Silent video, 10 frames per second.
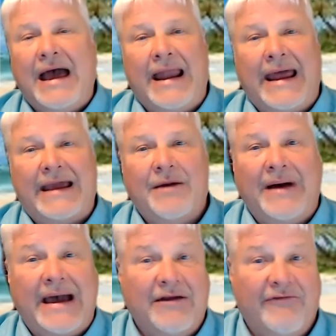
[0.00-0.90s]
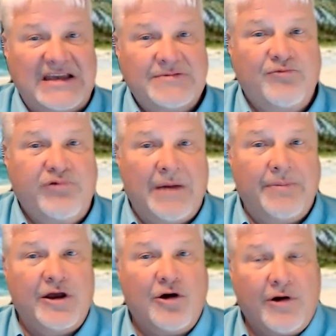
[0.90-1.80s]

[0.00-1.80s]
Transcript: and I can buy an investment property,